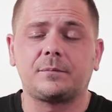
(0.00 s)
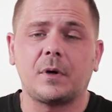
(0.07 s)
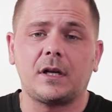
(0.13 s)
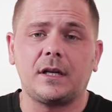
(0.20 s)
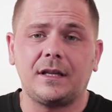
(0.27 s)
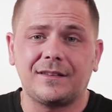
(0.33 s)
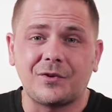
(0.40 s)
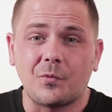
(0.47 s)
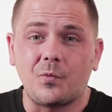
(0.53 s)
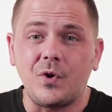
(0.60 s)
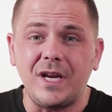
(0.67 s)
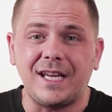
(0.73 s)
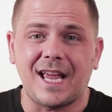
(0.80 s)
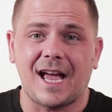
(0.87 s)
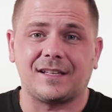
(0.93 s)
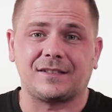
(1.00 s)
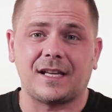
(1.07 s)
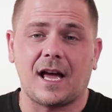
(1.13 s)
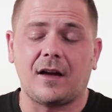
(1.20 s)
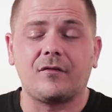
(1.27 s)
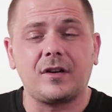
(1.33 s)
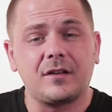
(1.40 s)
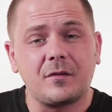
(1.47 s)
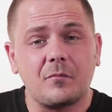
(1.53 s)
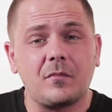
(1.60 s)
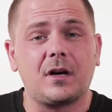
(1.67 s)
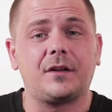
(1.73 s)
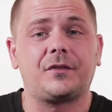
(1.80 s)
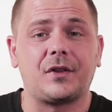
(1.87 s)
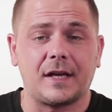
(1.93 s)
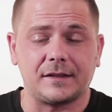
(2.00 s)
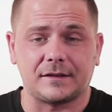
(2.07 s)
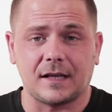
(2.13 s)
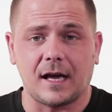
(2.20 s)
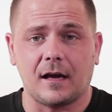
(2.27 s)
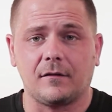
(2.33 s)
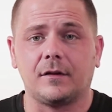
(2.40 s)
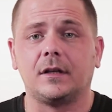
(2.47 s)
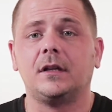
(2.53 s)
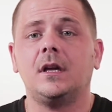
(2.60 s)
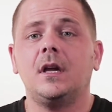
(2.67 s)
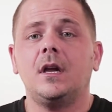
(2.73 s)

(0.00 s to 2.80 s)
but the week has to have it and the month has to have it.